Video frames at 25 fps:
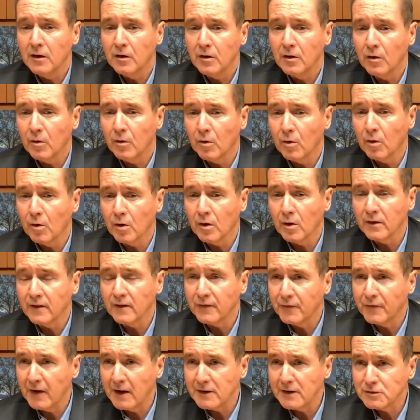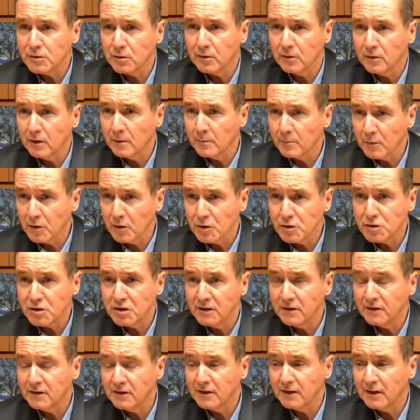or the Federal
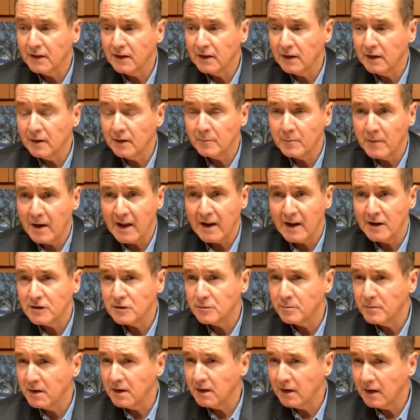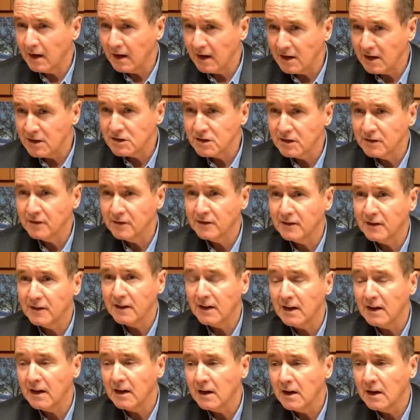Emergency Management
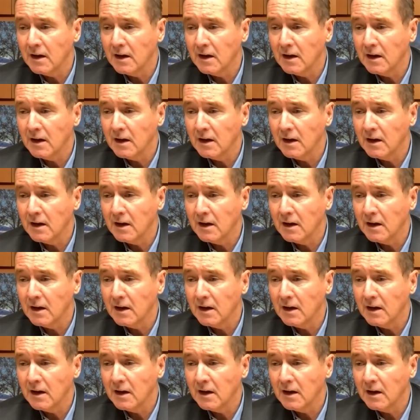Agency.